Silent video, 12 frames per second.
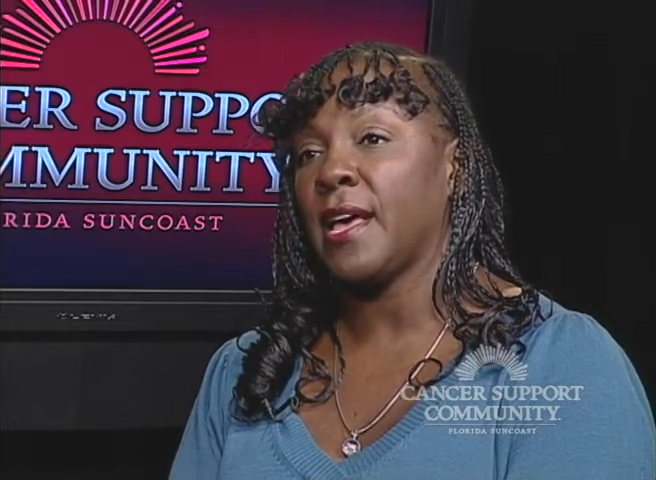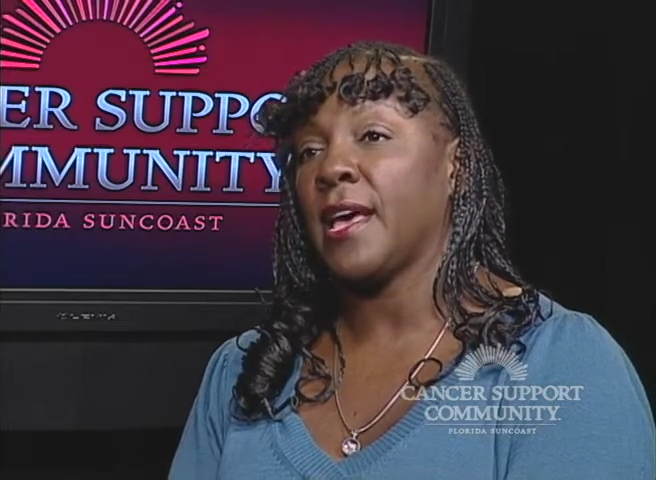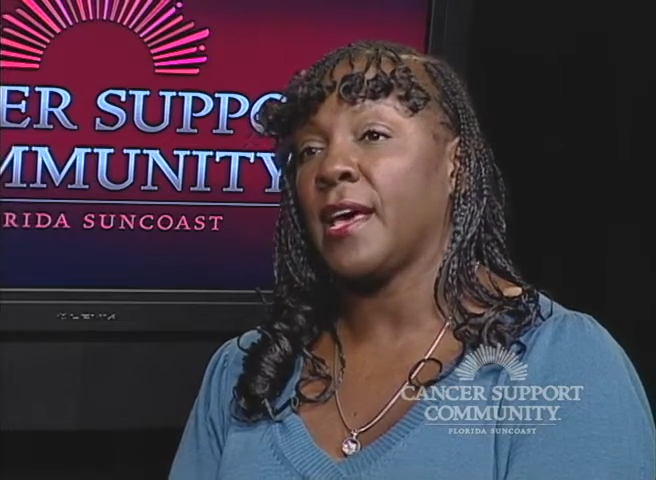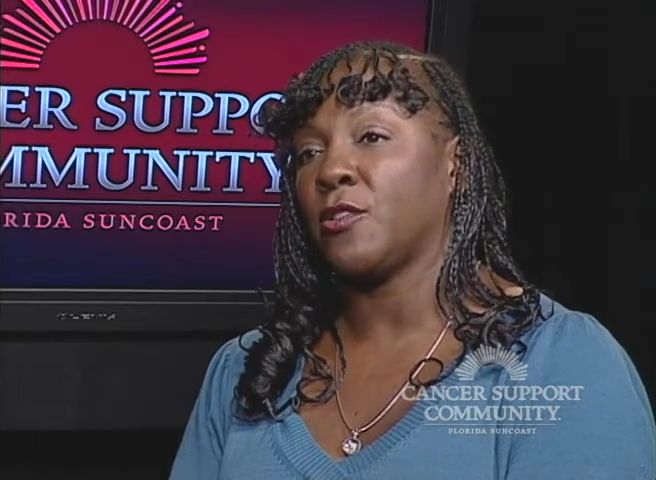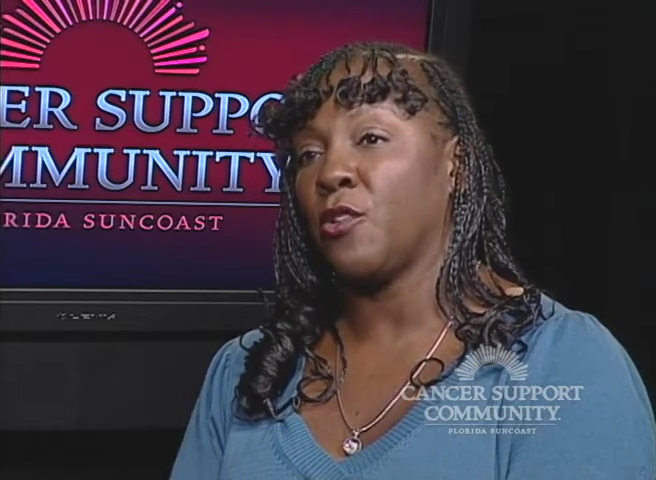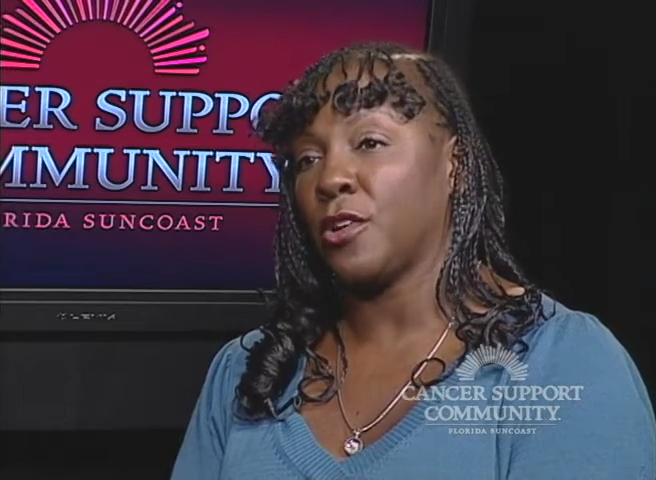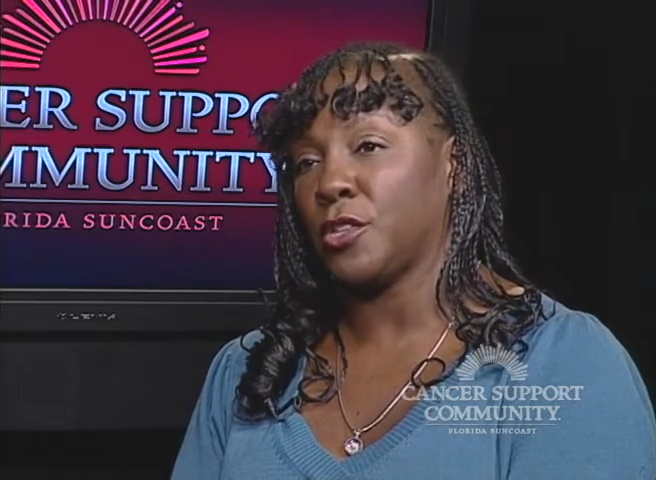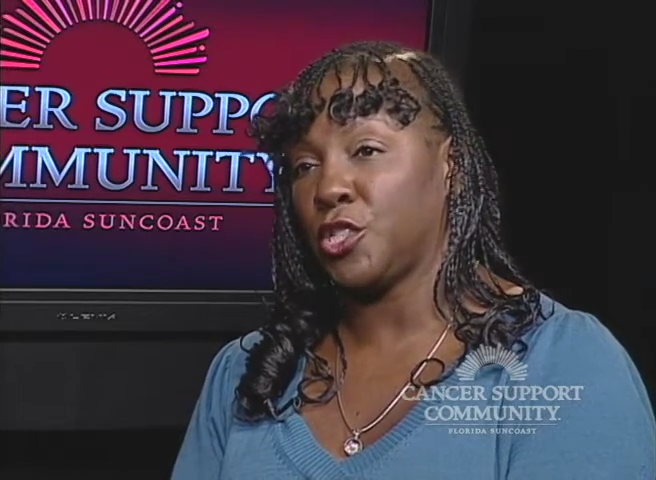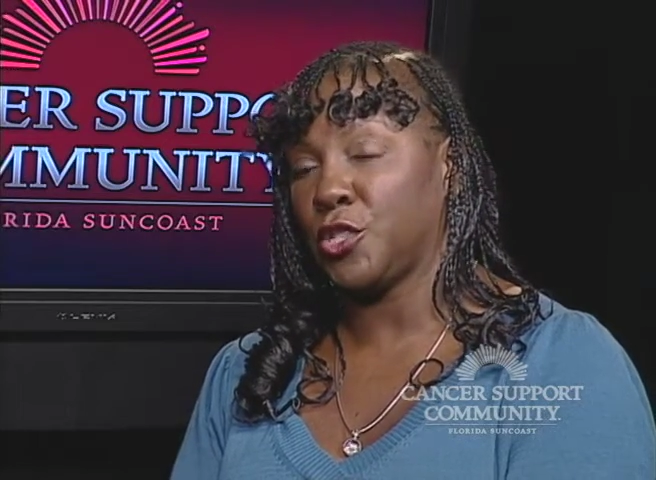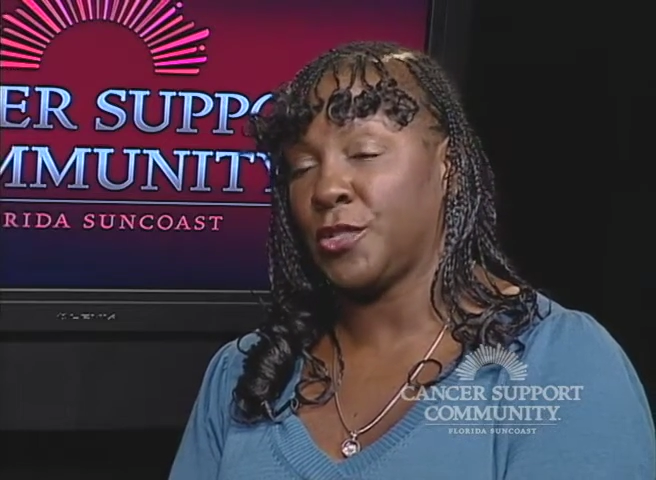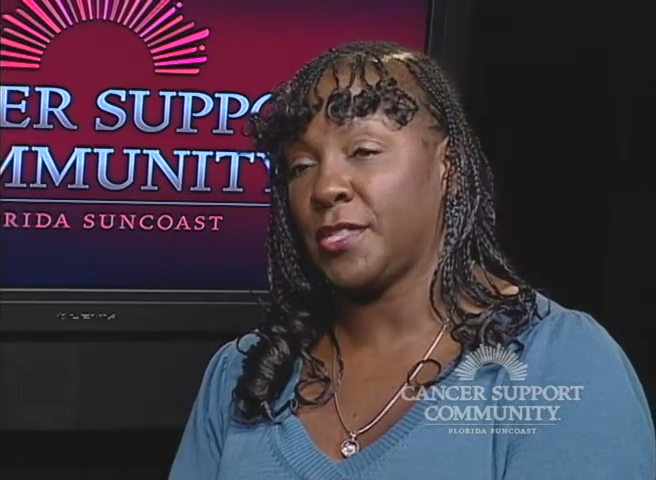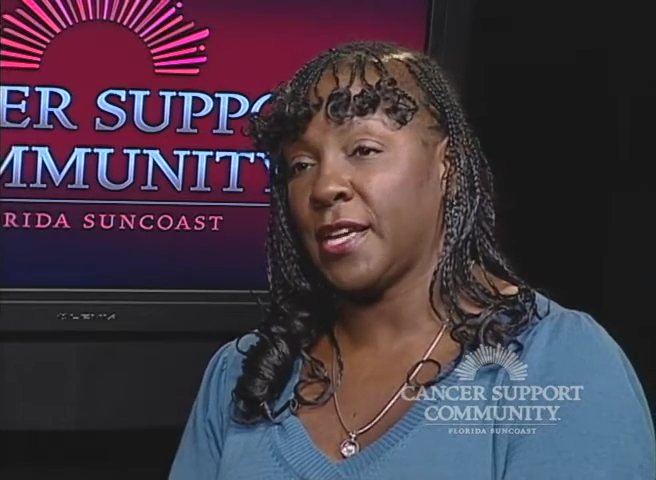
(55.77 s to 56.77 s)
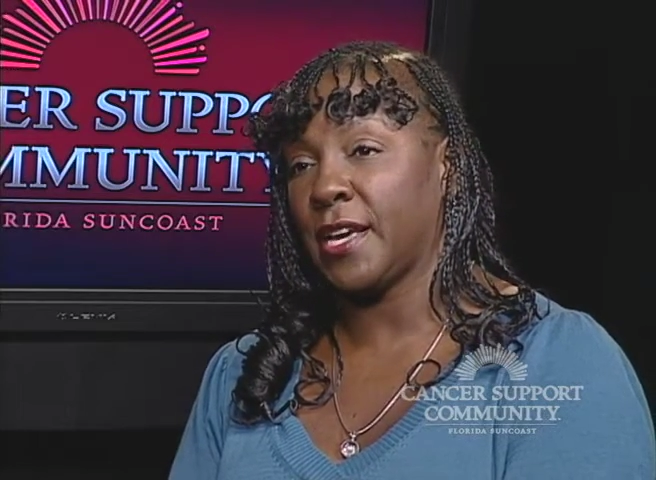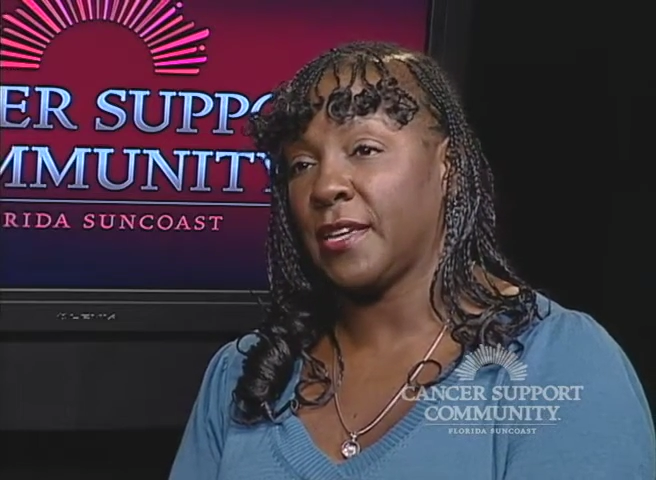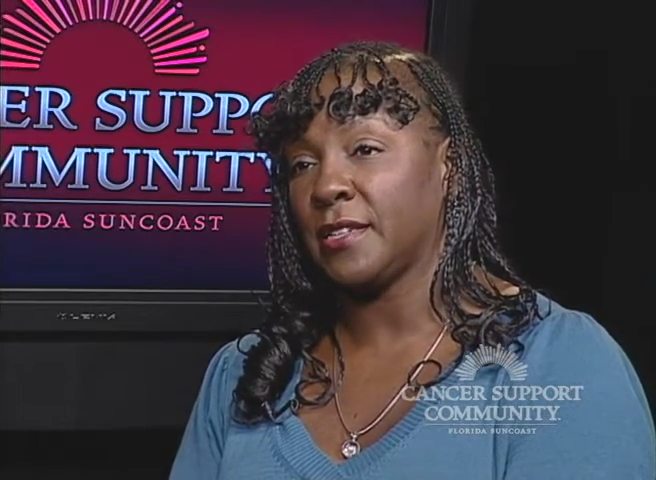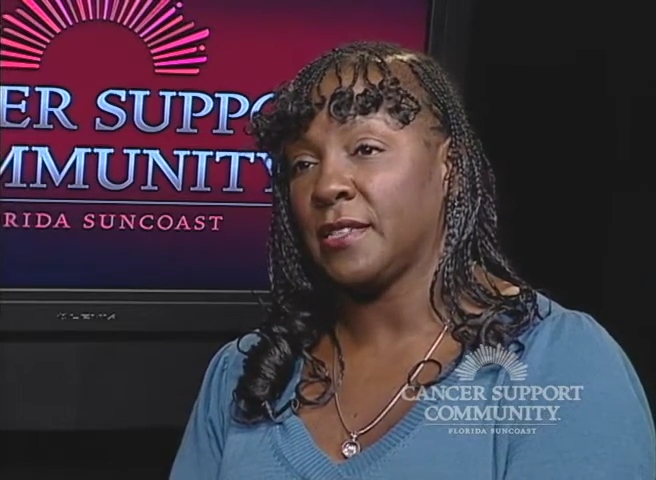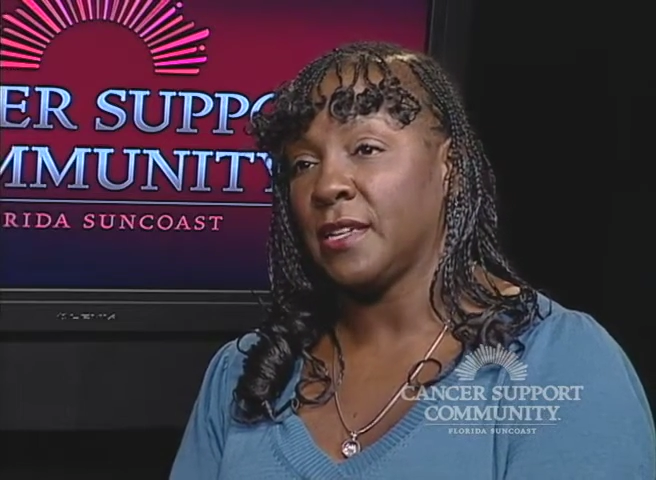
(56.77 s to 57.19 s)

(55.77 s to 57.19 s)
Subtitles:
and on Tuesday.